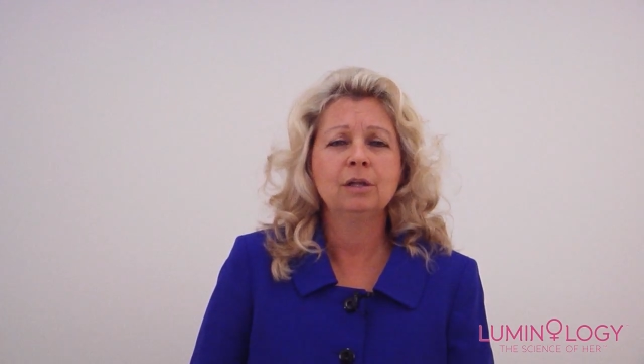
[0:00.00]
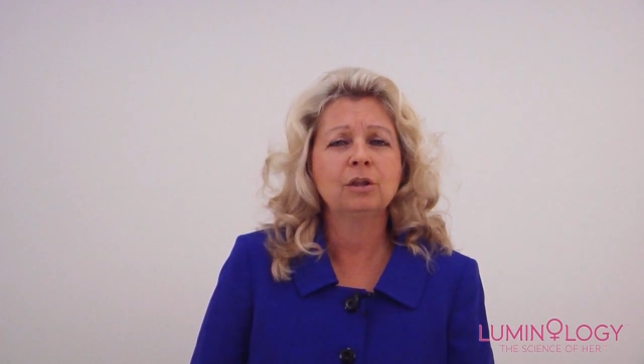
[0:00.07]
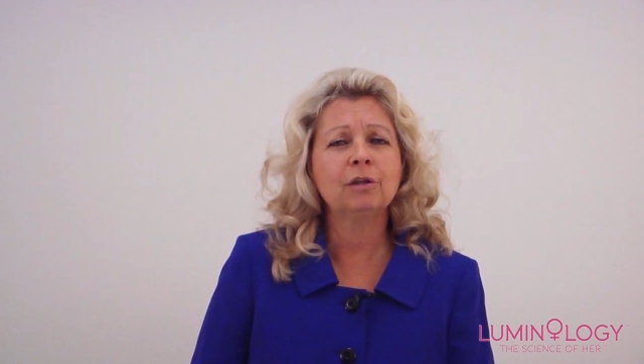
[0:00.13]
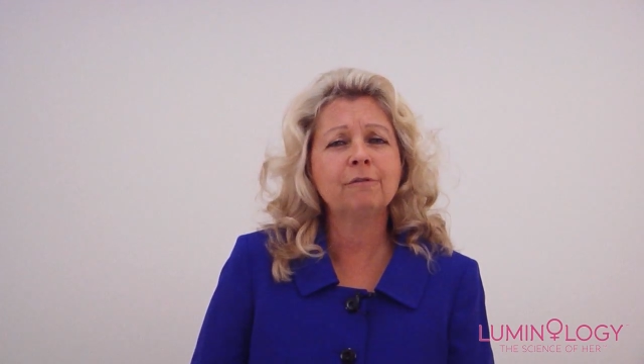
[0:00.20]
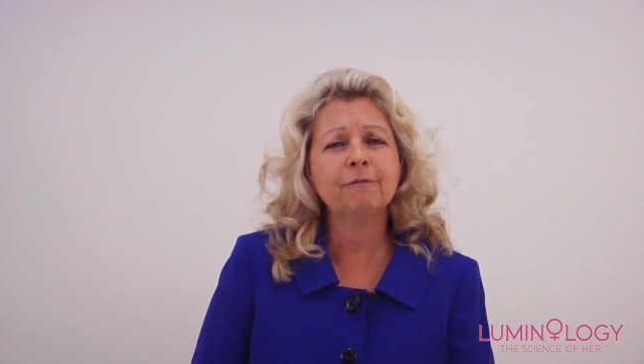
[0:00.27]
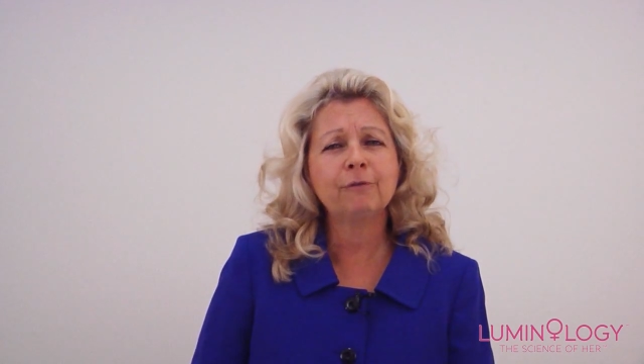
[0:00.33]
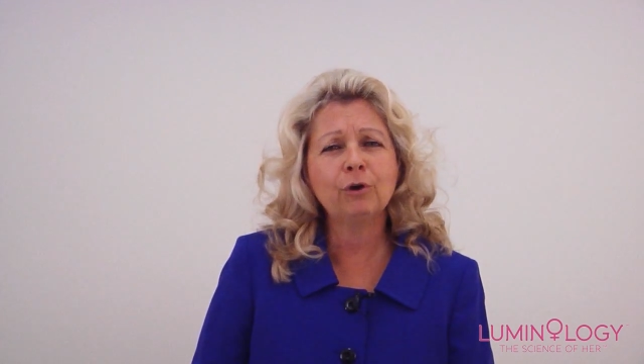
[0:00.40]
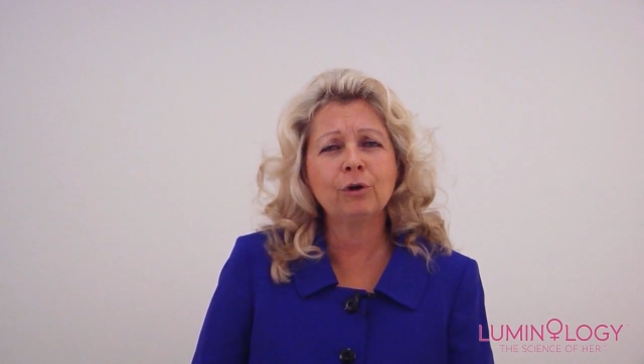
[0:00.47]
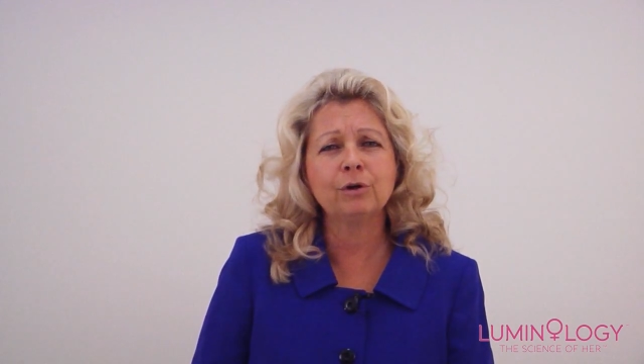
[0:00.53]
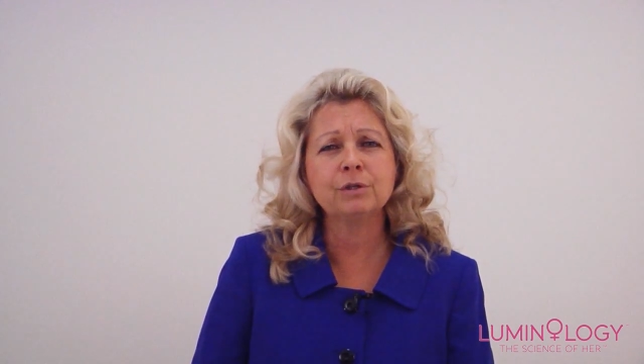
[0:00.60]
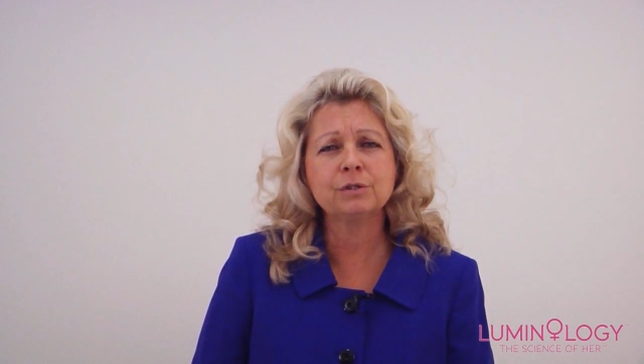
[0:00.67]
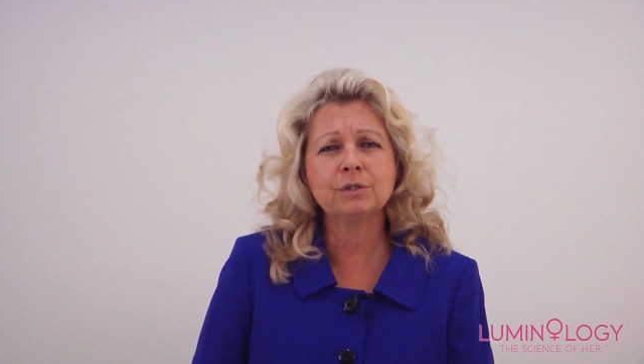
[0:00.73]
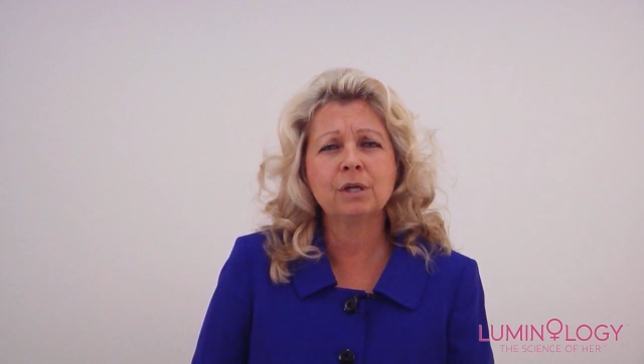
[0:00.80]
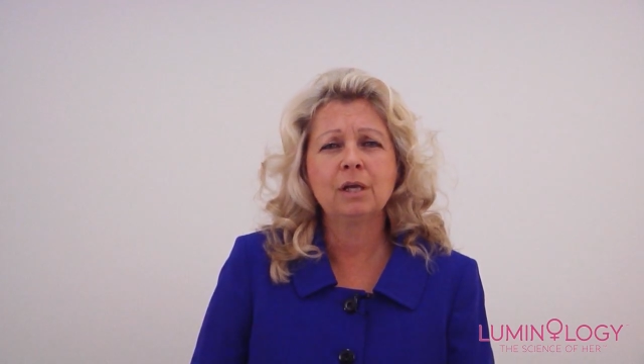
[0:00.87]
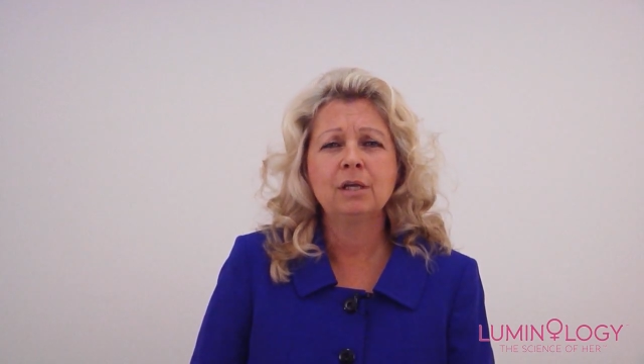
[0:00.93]
The
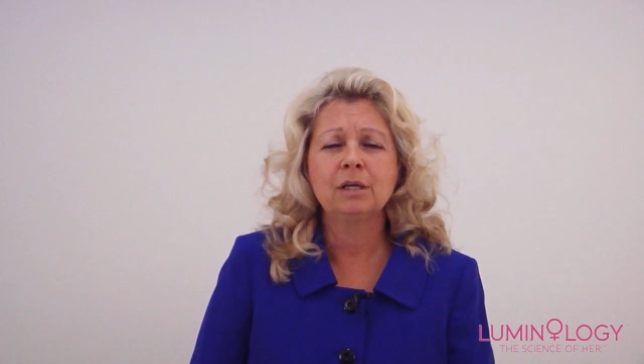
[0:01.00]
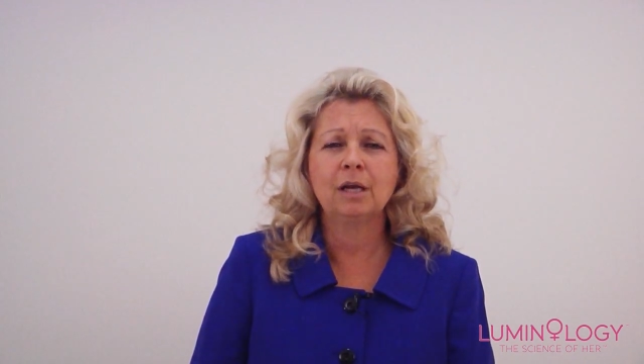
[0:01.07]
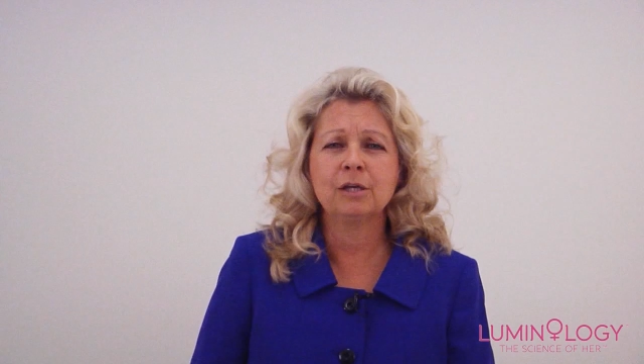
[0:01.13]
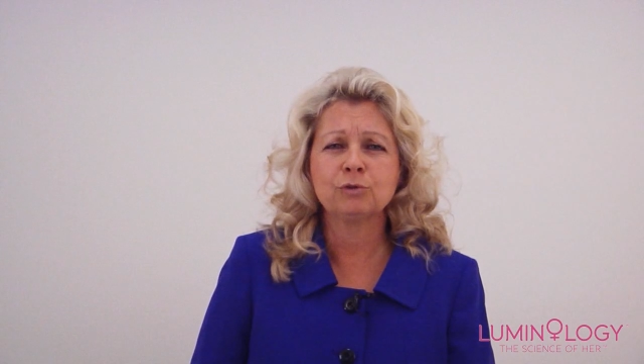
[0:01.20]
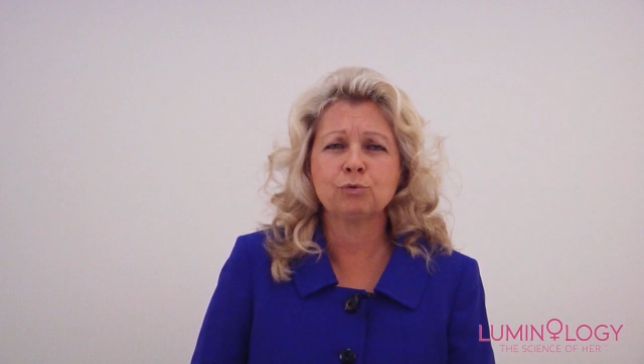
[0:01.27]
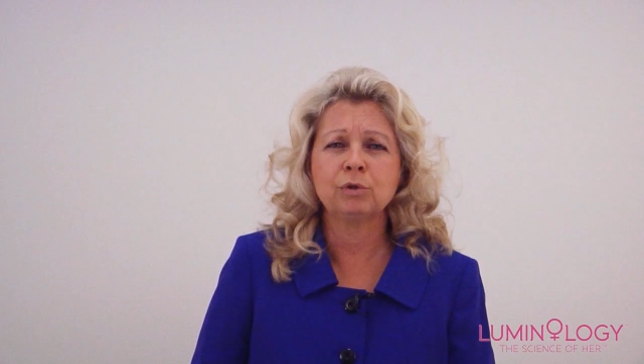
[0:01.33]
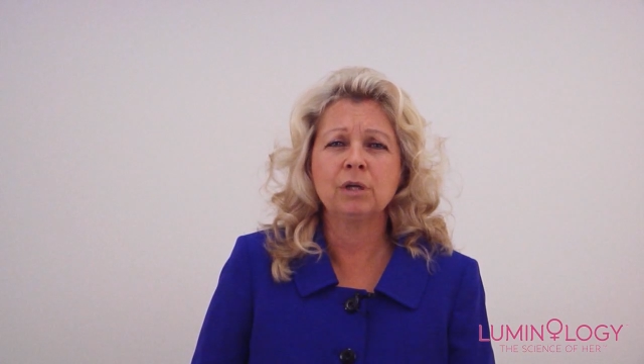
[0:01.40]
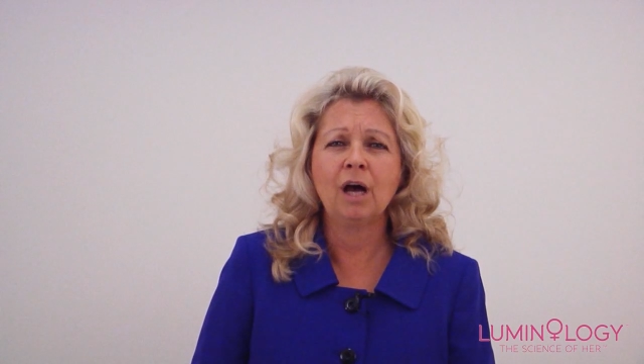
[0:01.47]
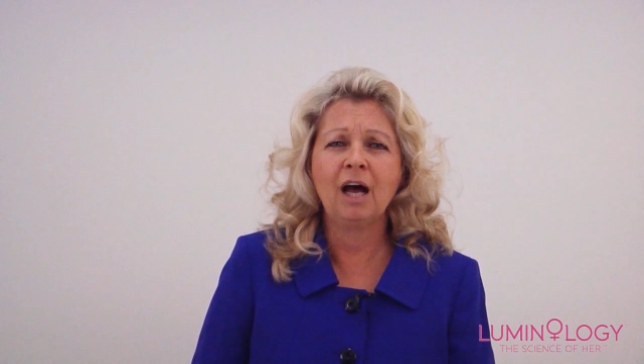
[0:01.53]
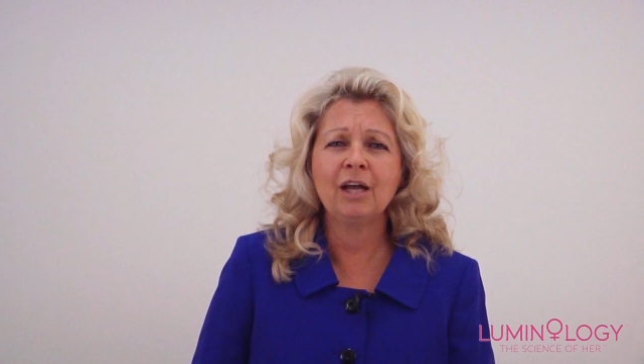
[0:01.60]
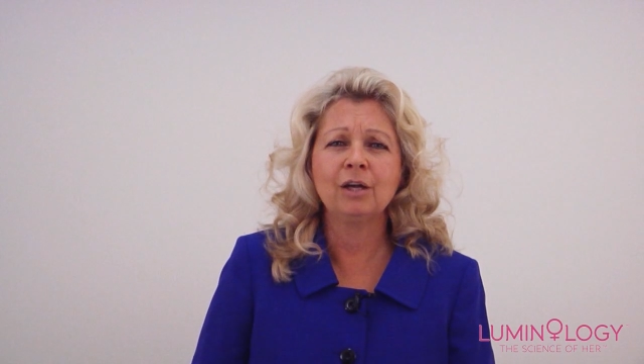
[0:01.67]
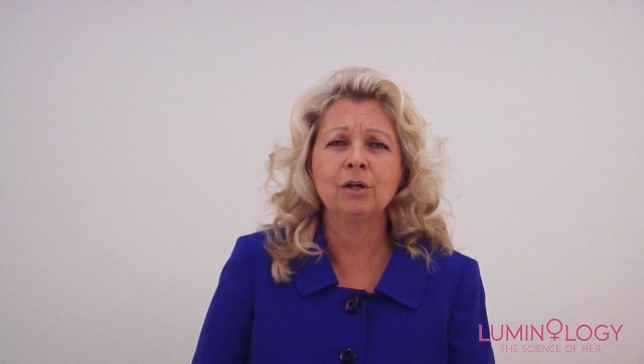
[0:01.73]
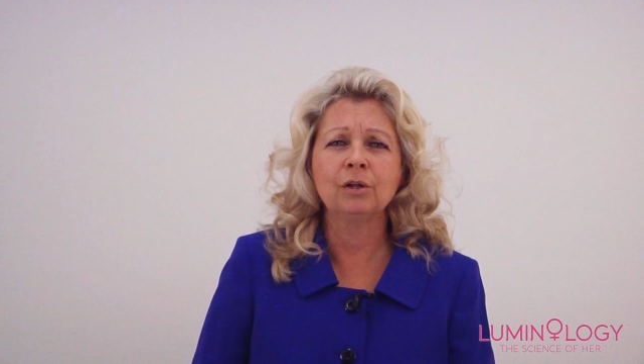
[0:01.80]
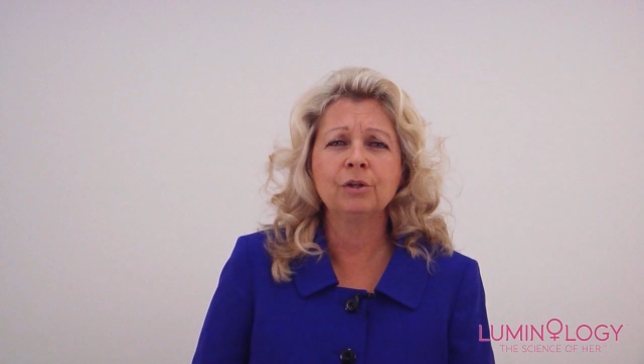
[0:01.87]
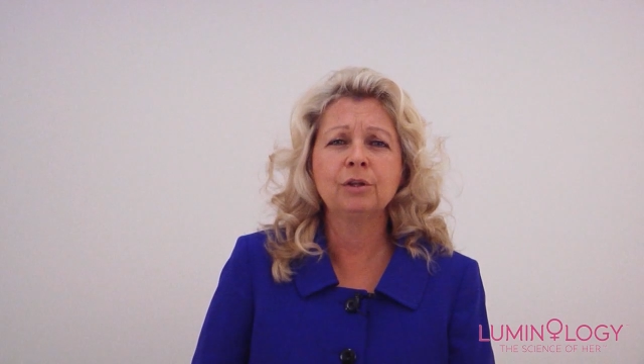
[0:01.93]
first,
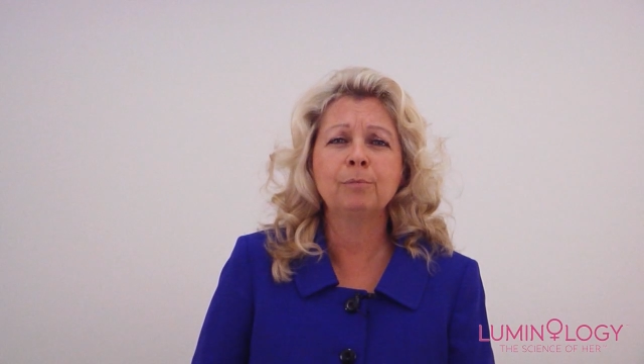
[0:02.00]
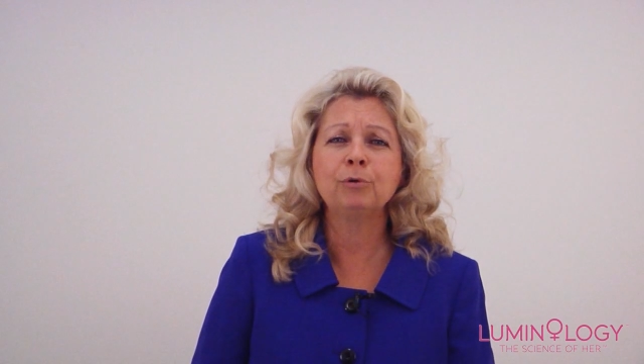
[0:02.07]
estradiol,